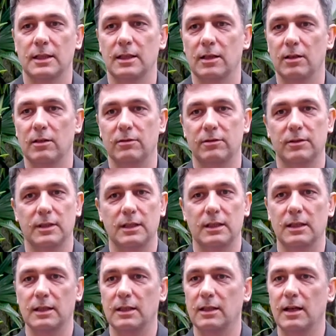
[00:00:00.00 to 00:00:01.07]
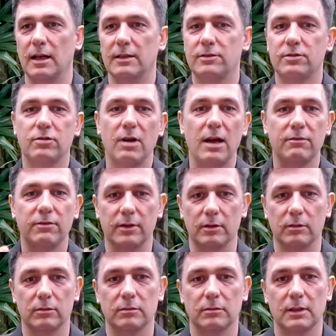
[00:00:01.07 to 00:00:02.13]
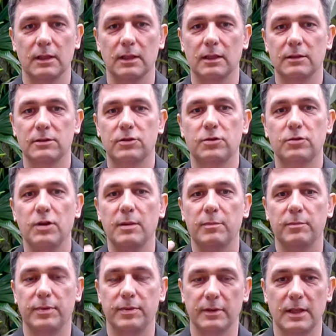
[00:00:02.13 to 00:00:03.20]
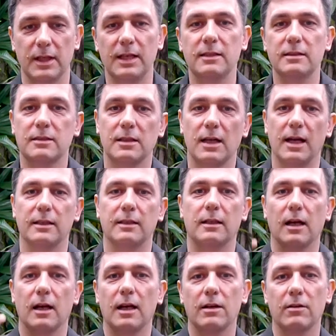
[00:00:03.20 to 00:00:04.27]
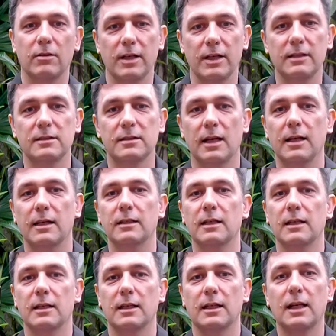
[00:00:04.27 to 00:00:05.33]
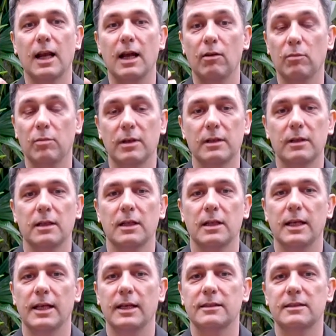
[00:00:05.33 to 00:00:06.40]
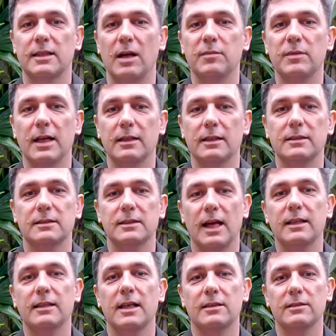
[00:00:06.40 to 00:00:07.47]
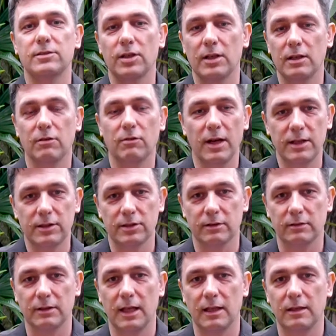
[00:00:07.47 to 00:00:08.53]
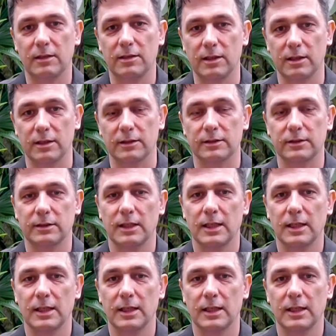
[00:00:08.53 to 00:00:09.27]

of uh, a travel uh, trip inside Claro, inside Glauber, inside, that inside that generation, that years.